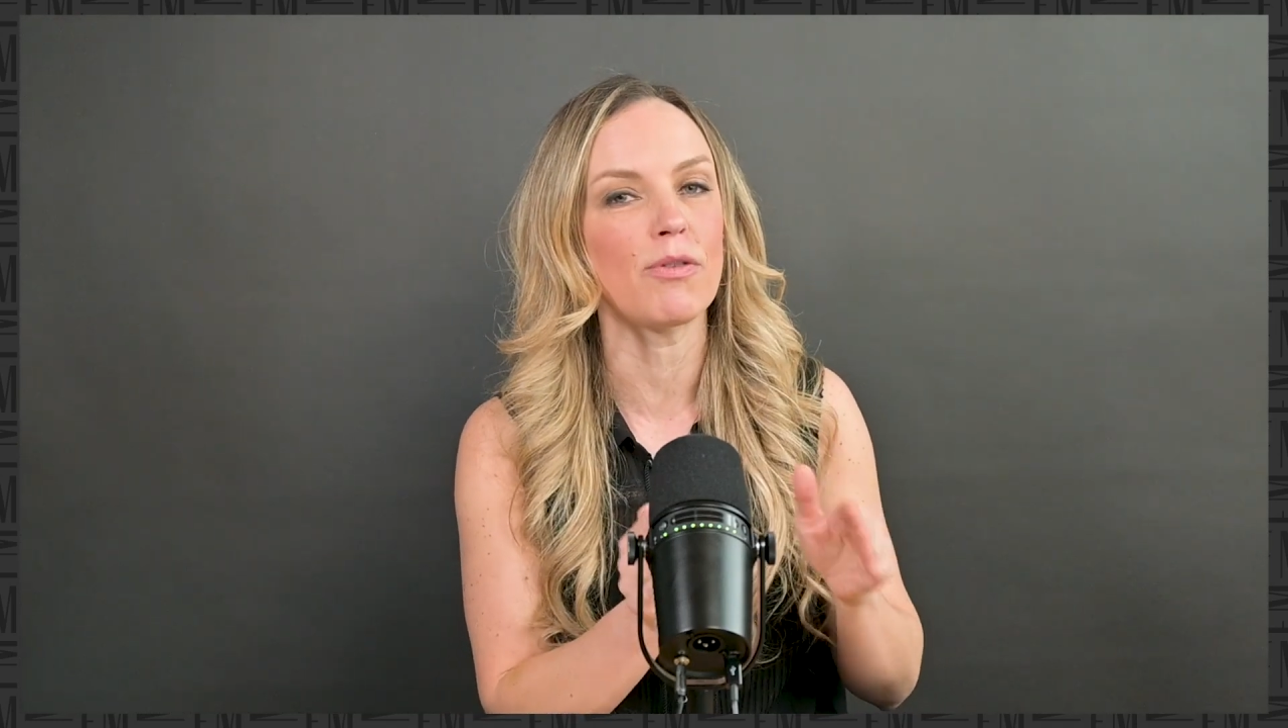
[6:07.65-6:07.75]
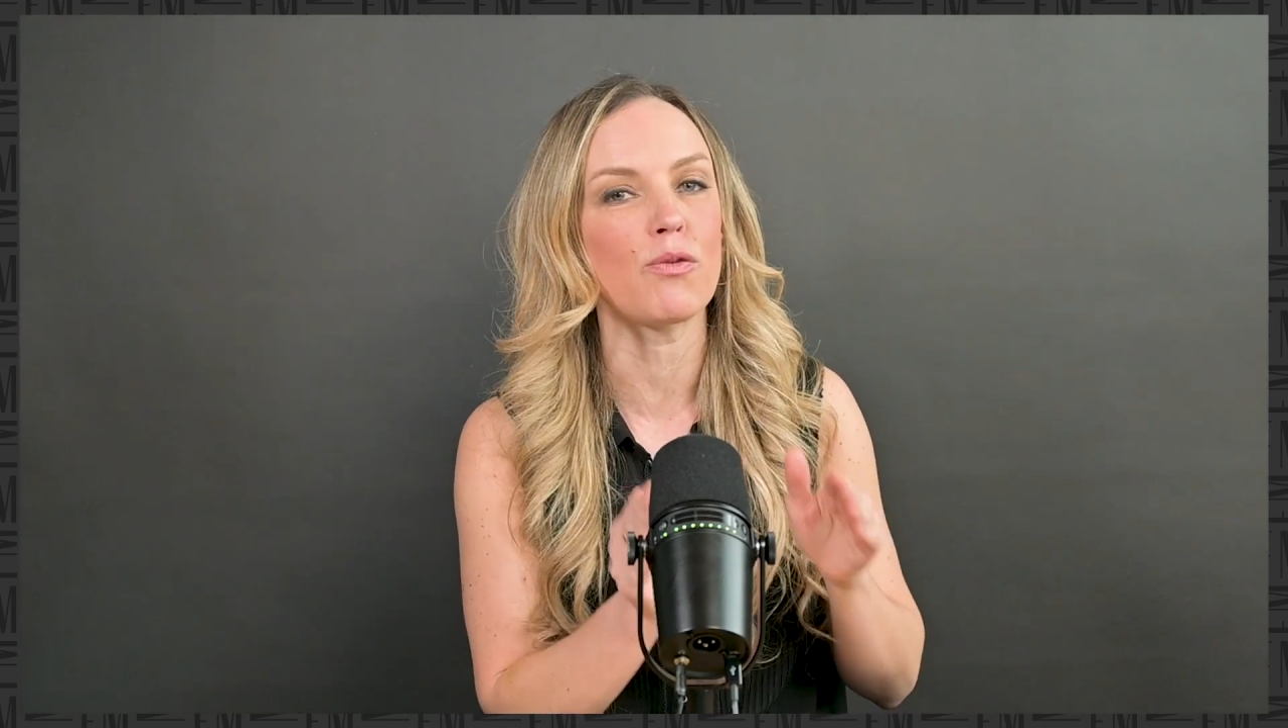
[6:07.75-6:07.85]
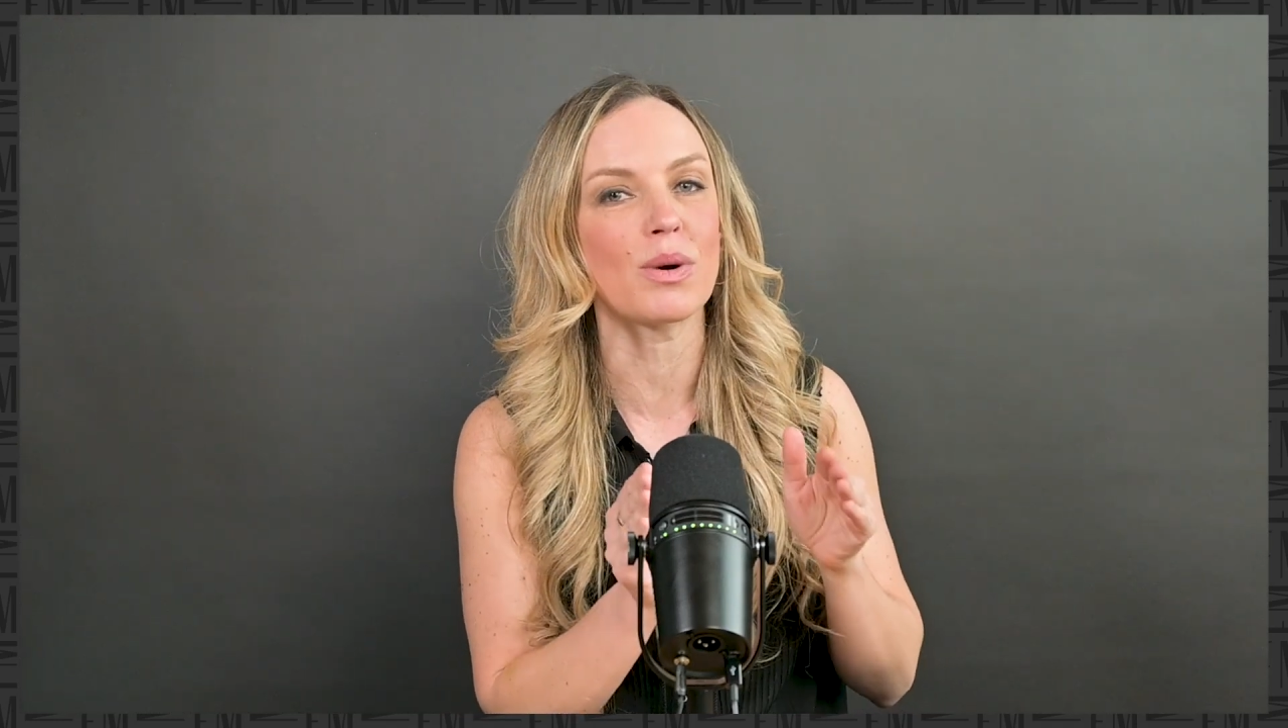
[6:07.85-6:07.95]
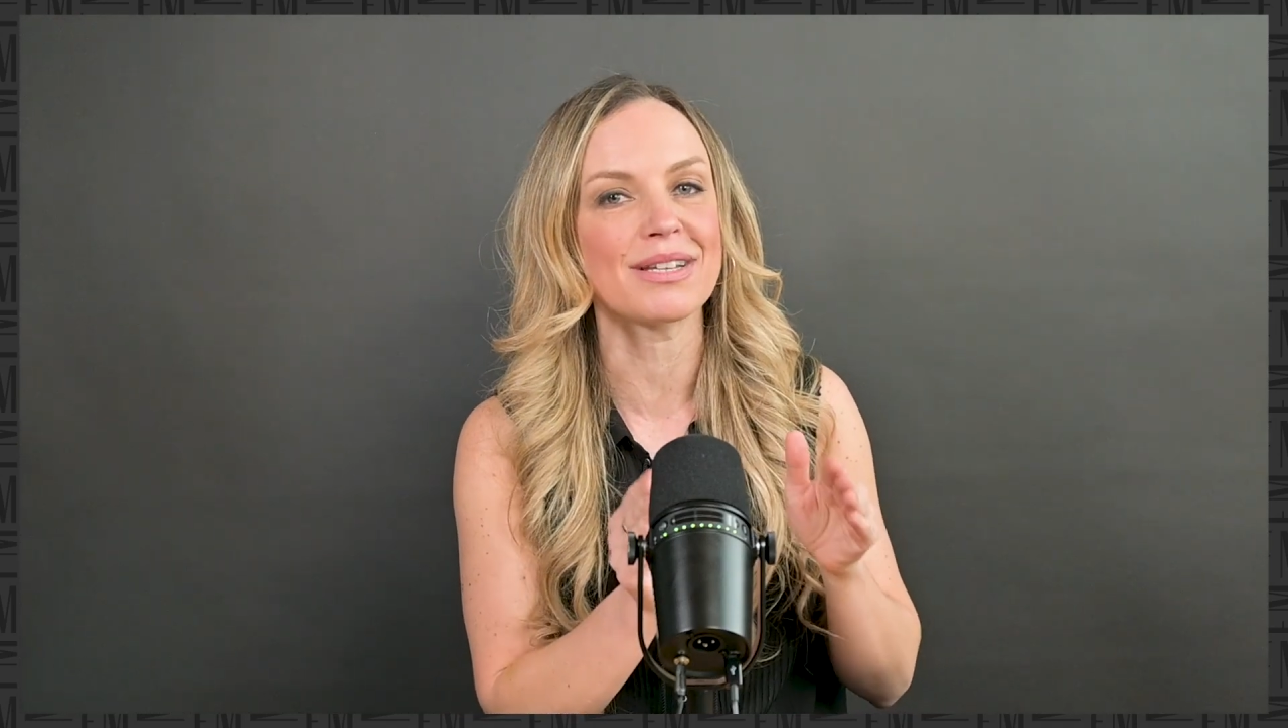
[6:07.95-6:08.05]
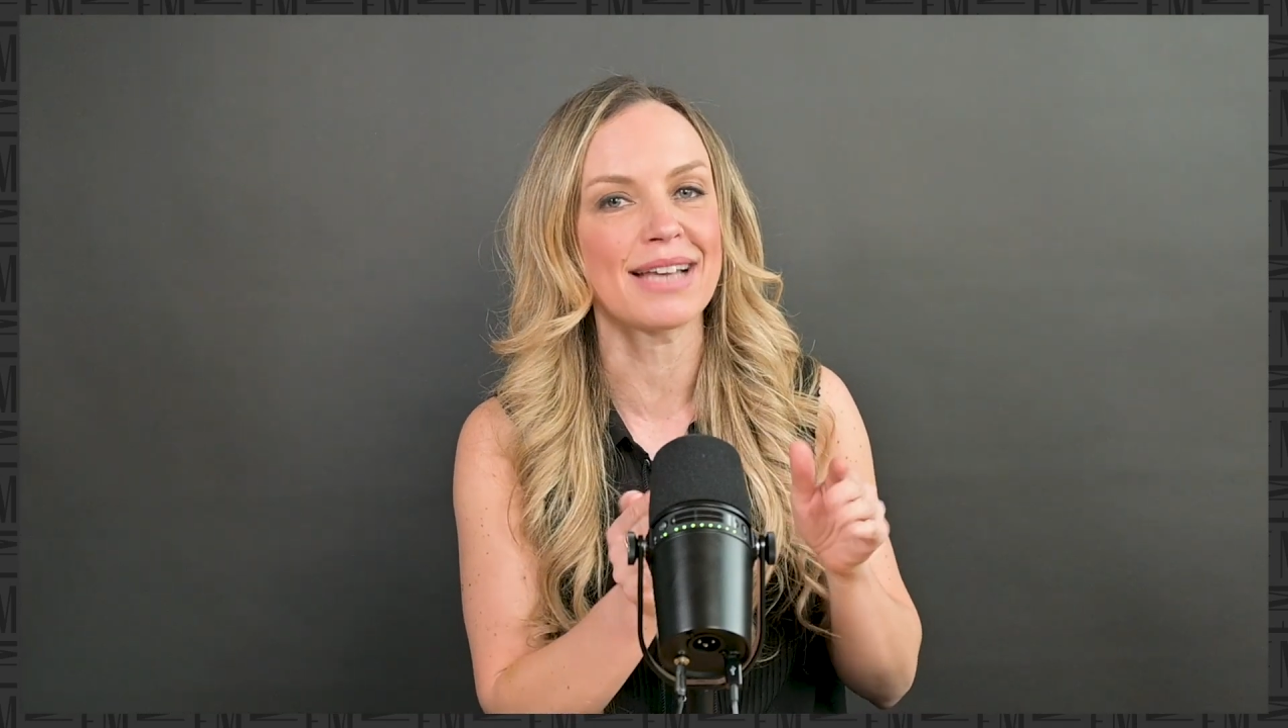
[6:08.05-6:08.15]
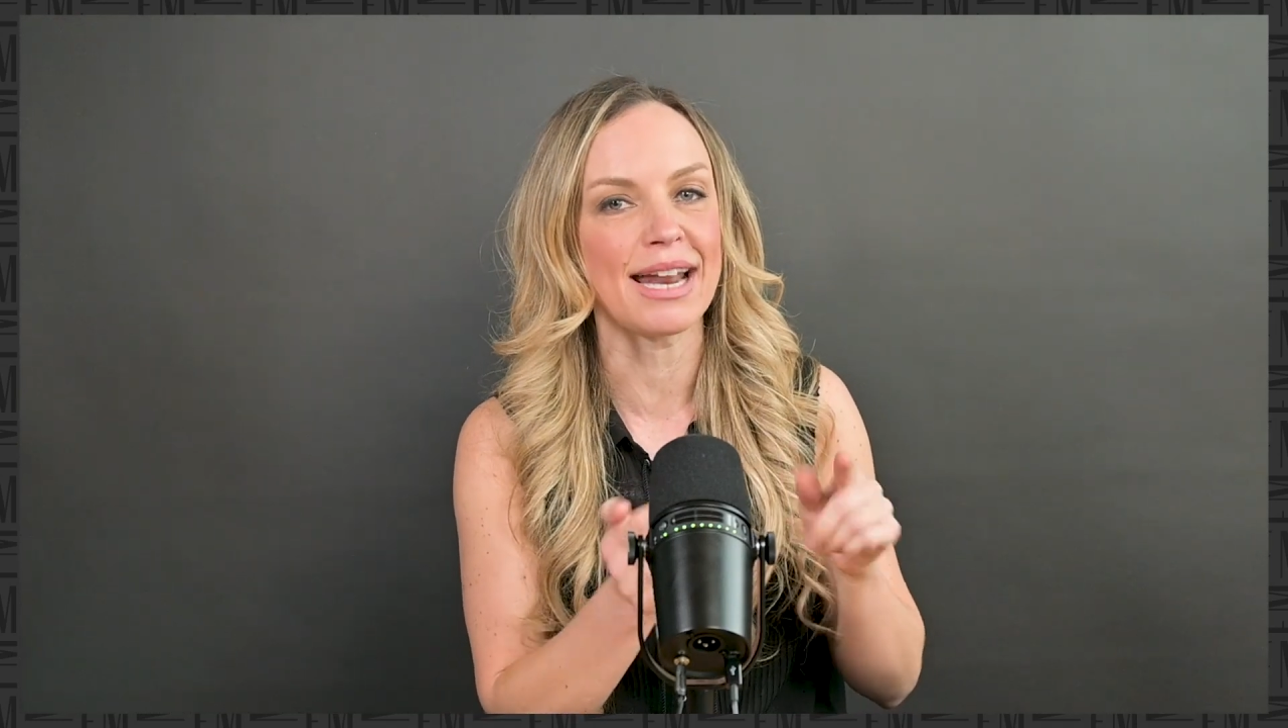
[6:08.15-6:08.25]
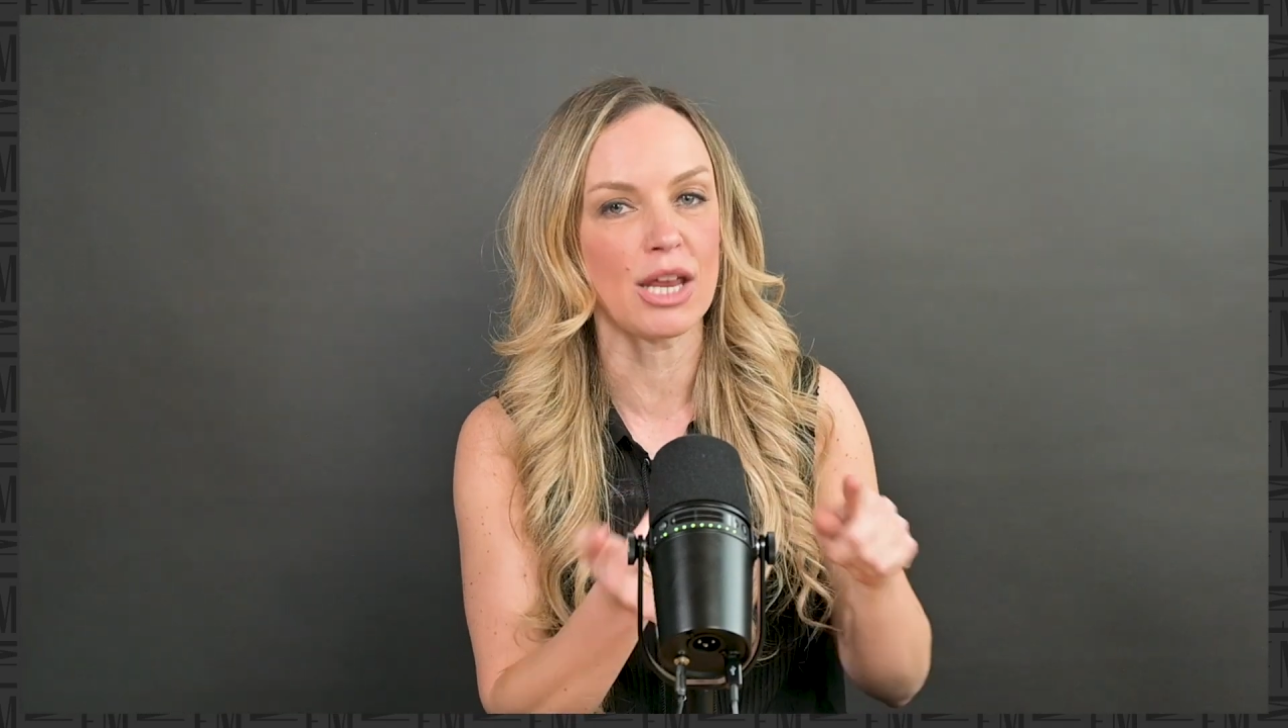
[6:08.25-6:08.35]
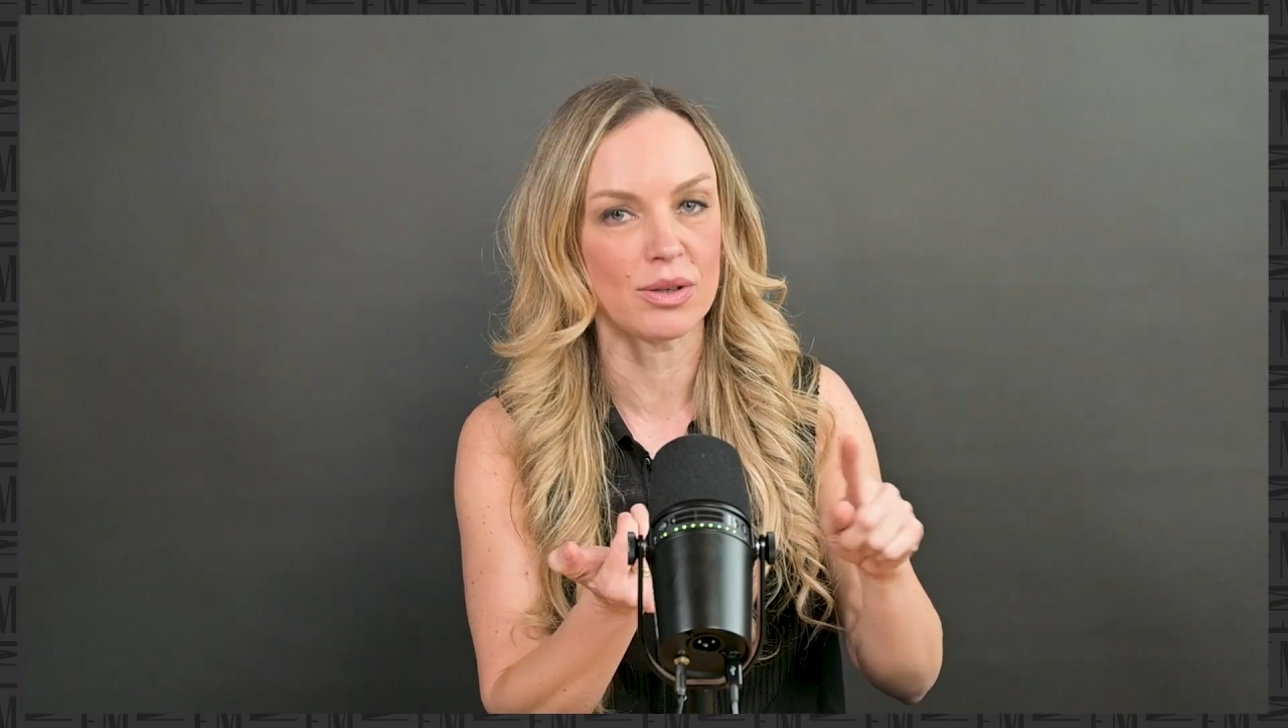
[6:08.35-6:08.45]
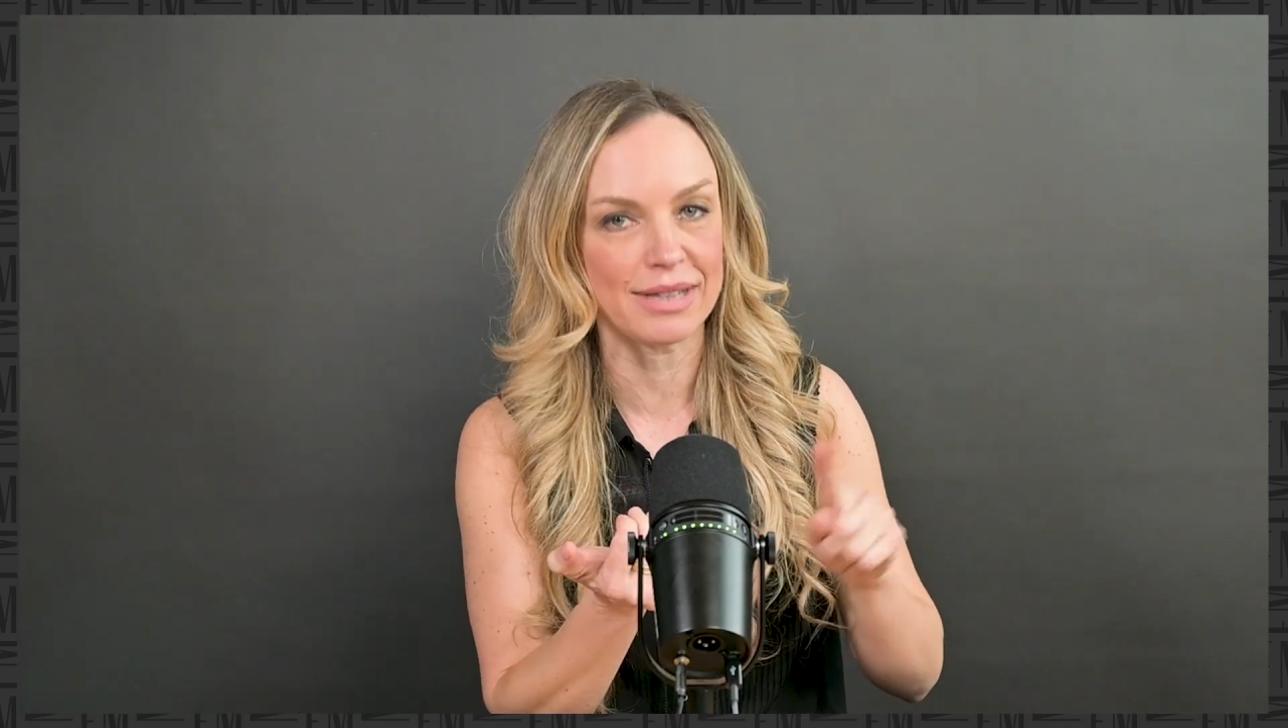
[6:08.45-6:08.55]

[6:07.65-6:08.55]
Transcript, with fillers: before signing your